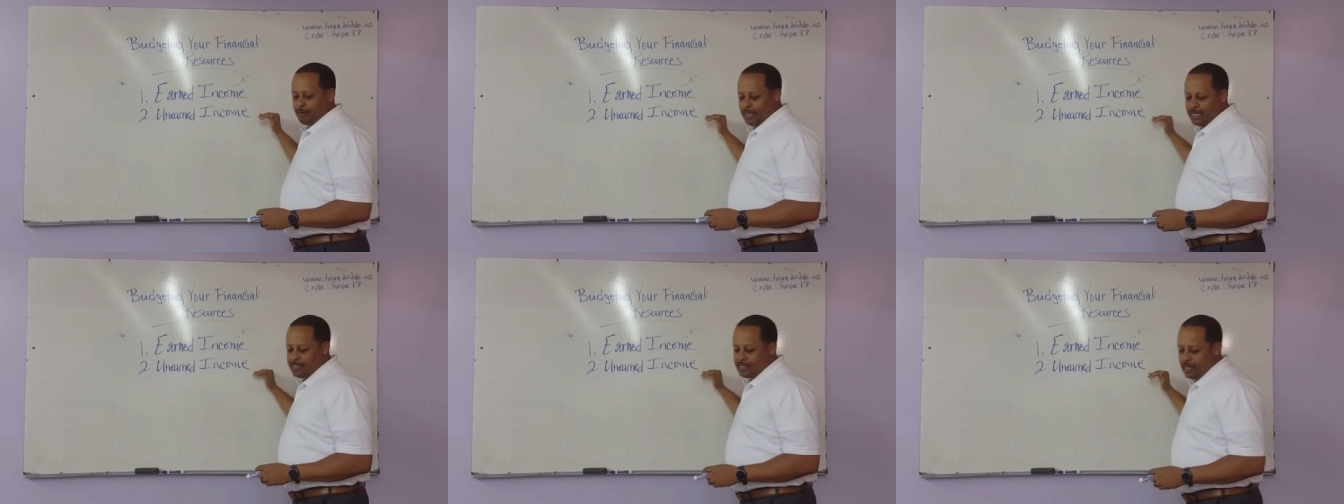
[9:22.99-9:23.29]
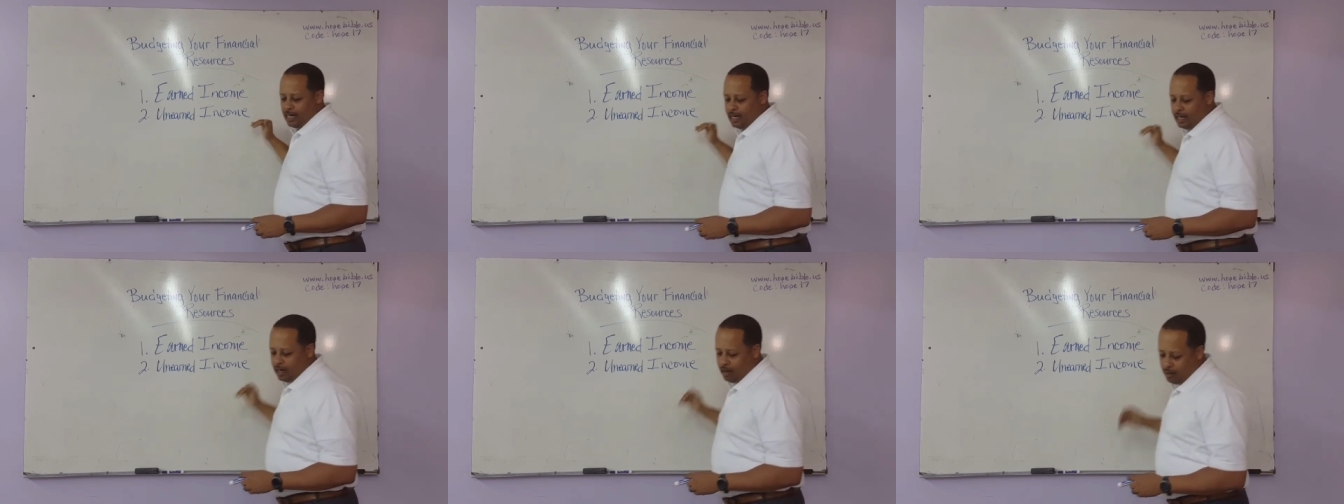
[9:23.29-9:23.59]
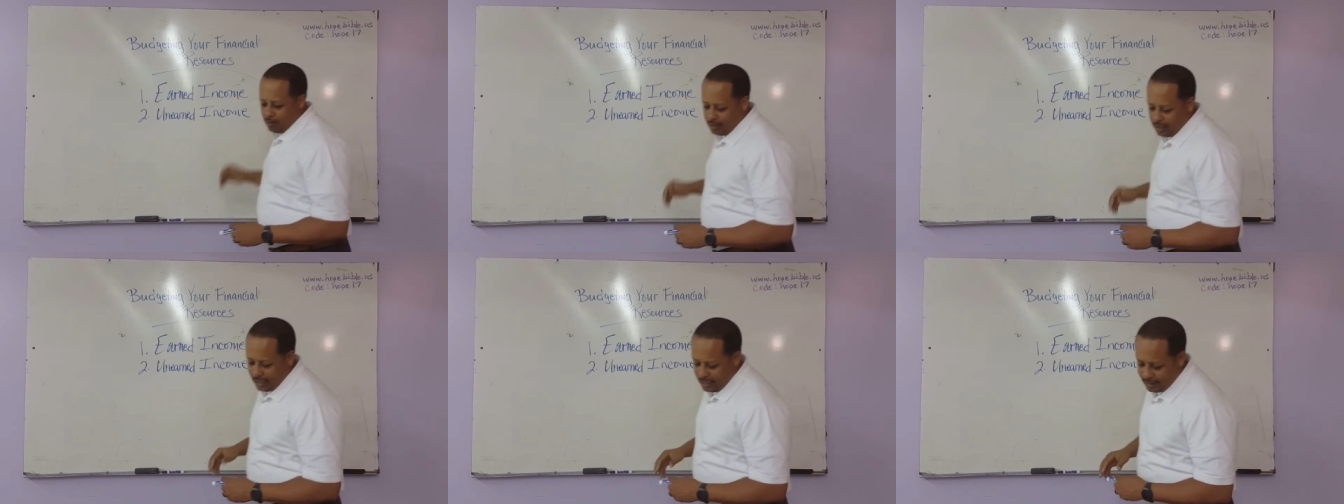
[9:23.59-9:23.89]
That's
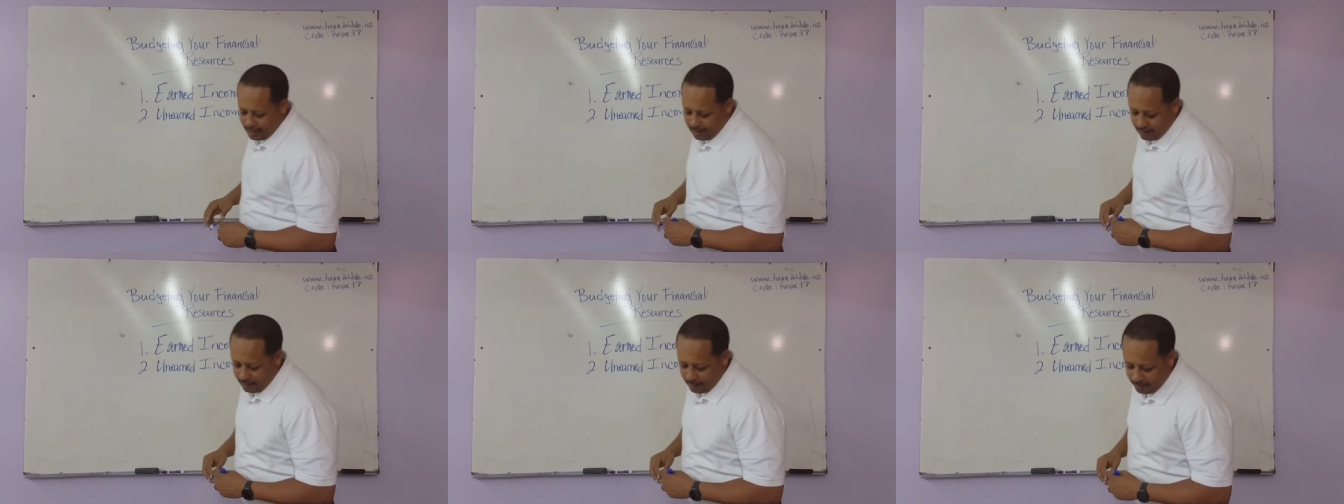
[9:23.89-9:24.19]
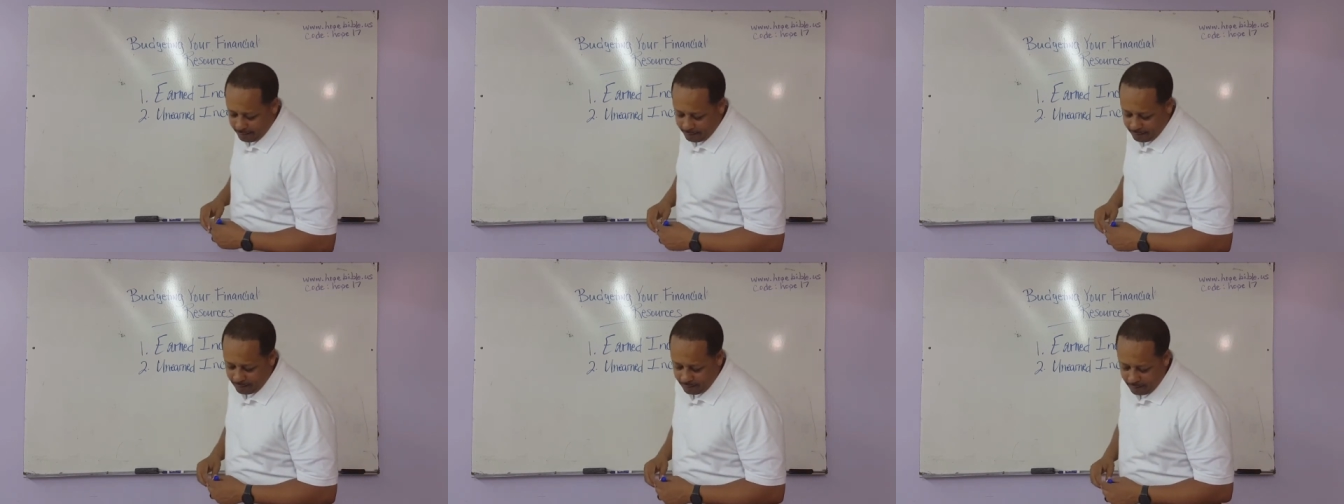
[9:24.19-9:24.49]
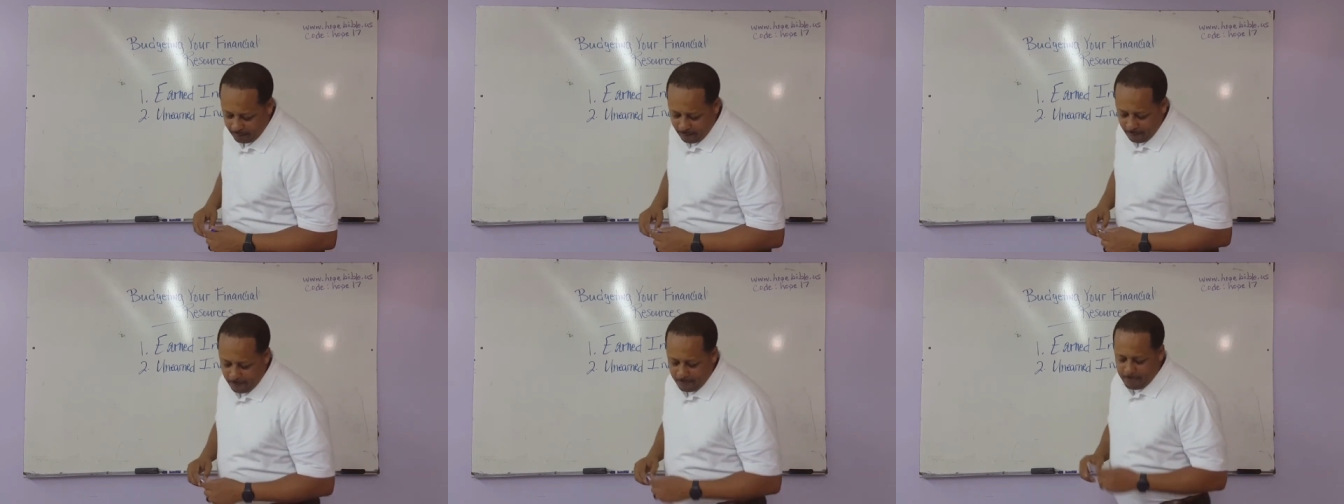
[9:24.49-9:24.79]
unearned income.
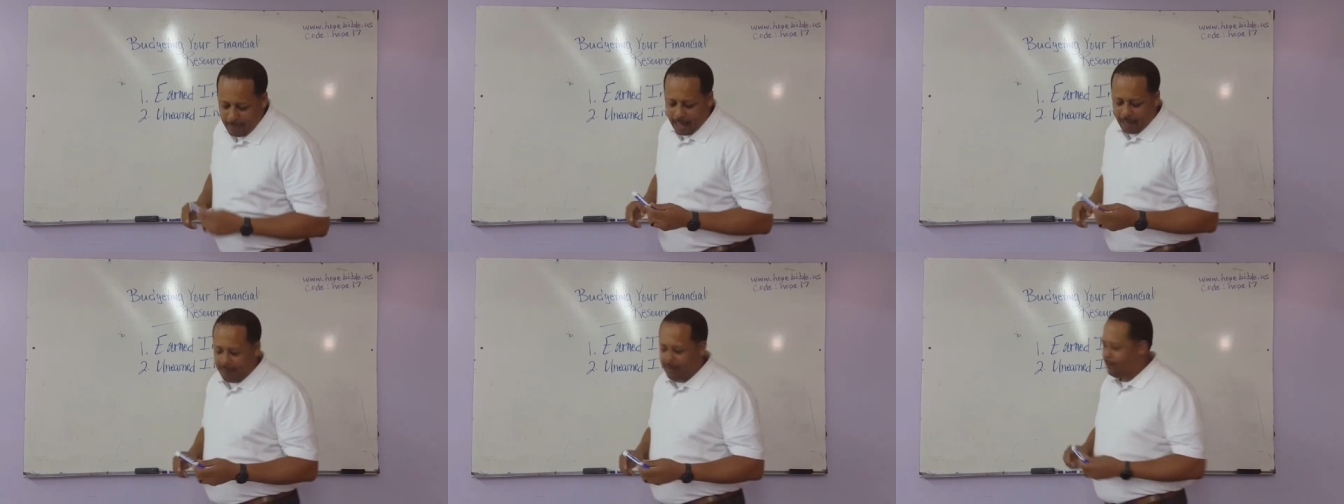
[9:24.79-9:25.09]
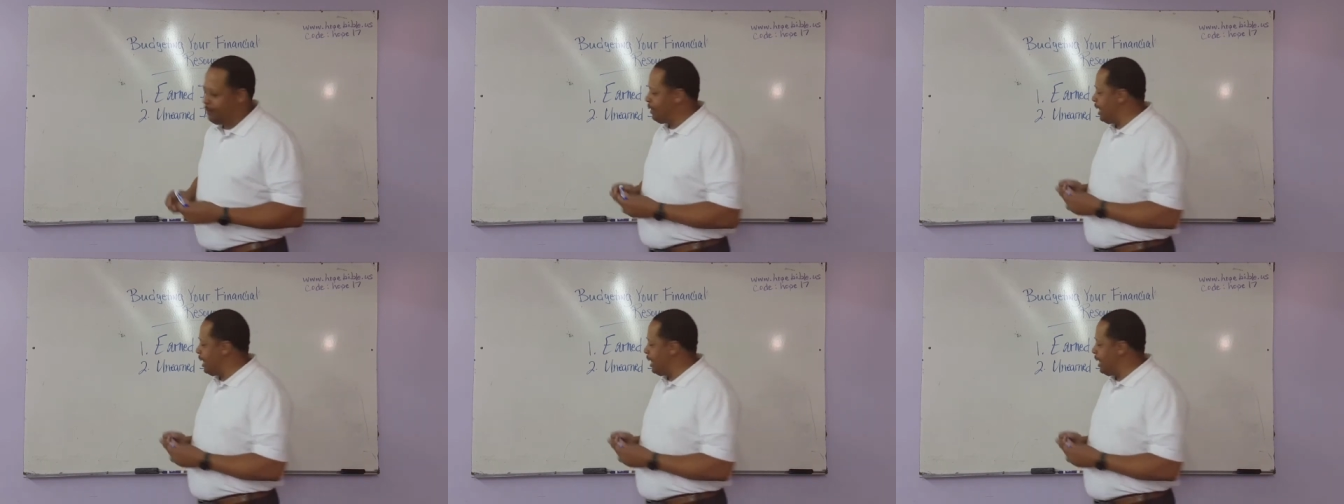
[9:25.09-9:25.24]
Now, the